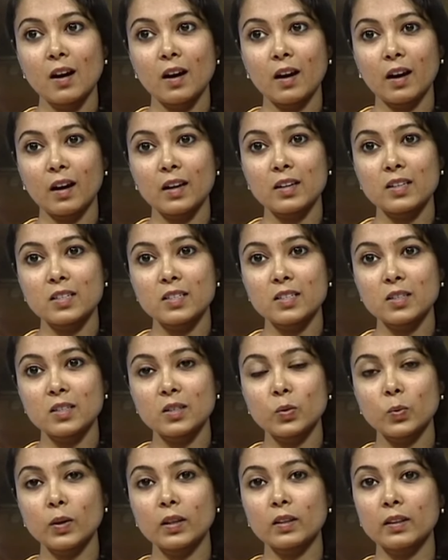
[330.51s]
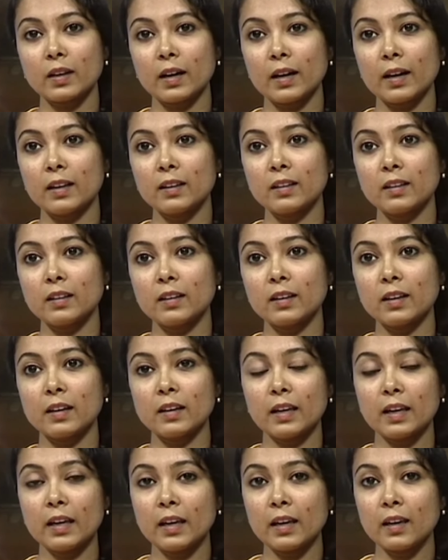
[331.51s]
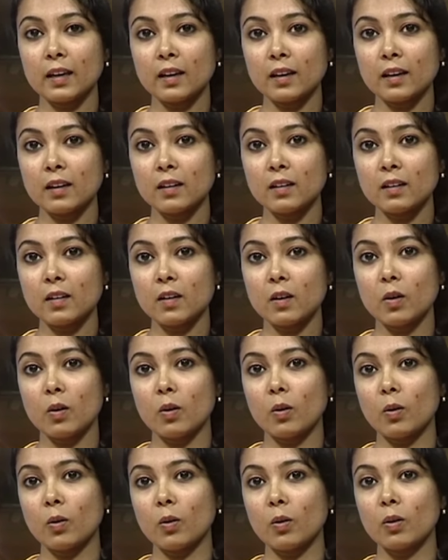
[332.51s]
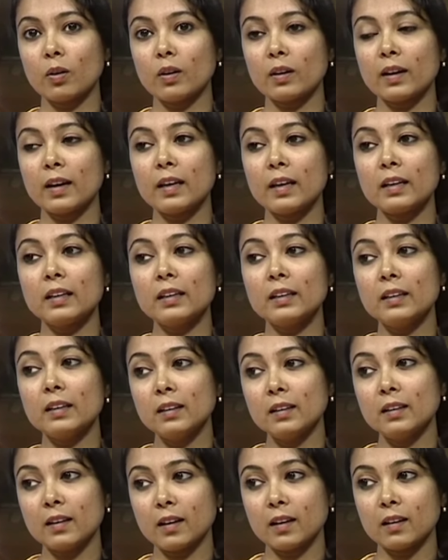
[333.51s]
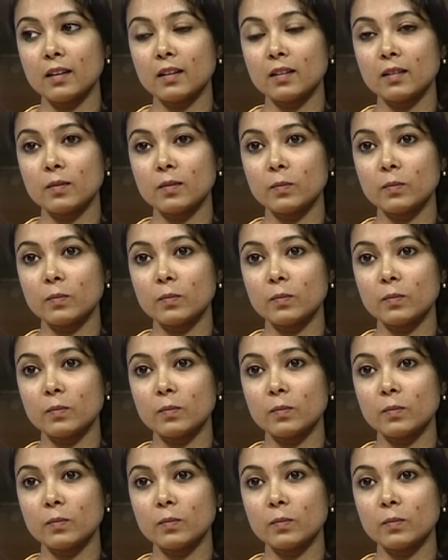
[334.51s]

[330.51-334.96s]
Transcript: are written with either an an or an en.